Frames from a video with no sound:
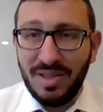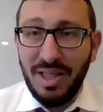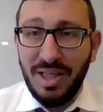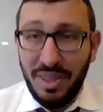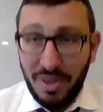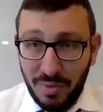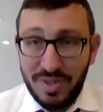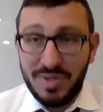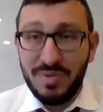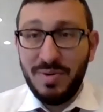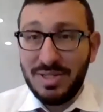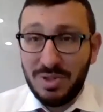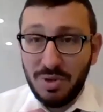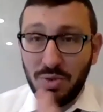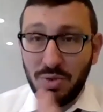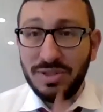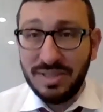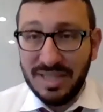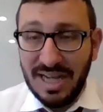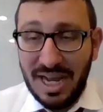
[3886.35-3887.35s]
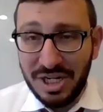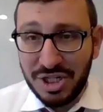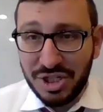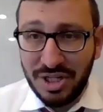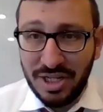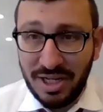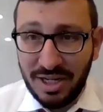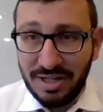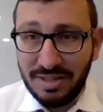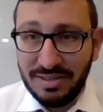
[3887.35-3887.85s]
the reason why it's called
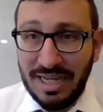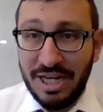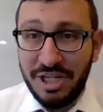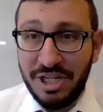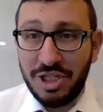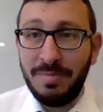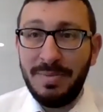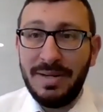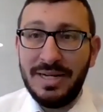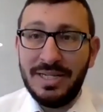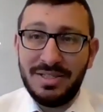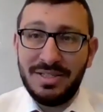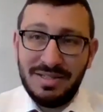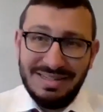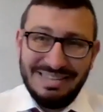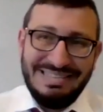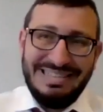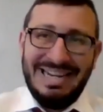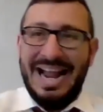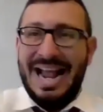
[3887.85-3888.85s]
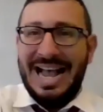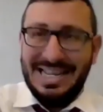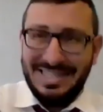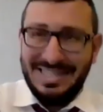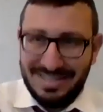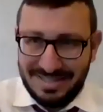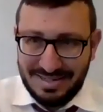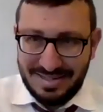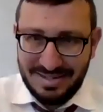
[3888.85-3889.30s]
Tashlich, Tashlich means to cast.